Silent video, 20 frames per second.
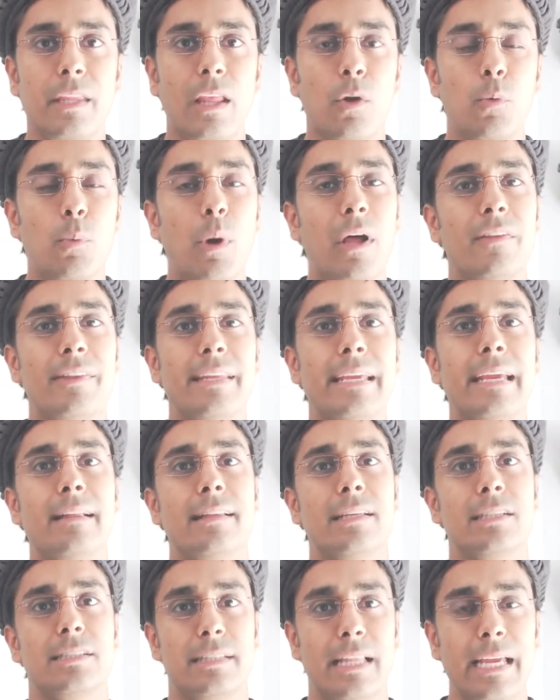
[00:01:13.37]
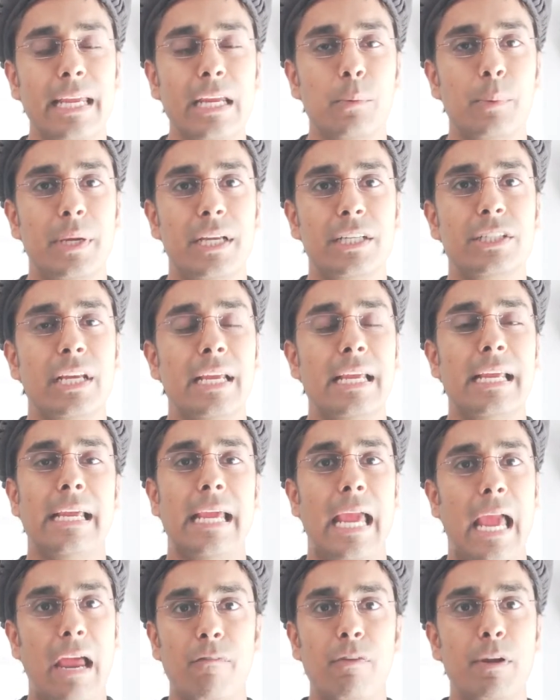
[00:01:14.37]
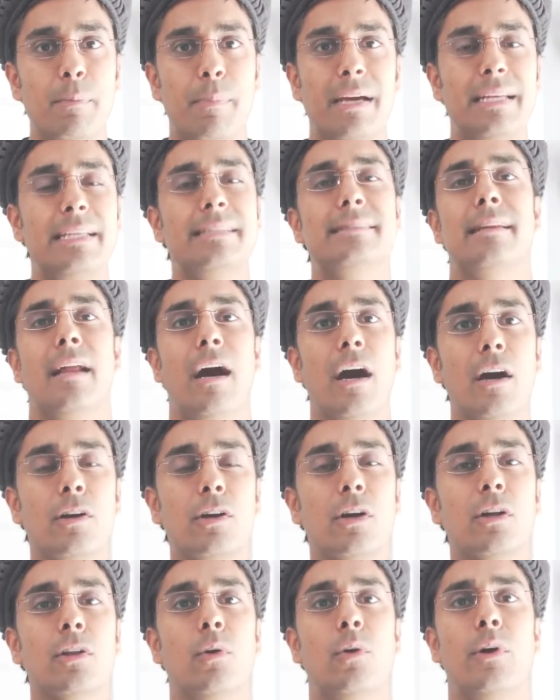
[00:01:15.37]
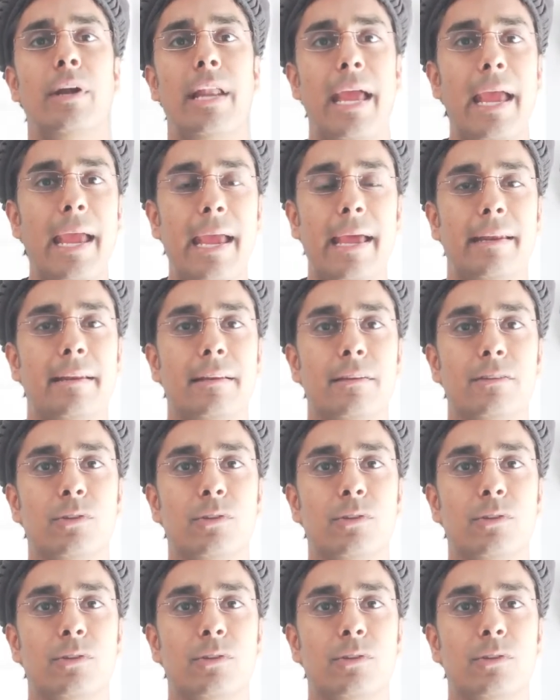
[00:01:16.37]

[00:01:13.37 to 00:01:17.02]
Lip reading: While in the English language, everybody's an uncle or an aunt.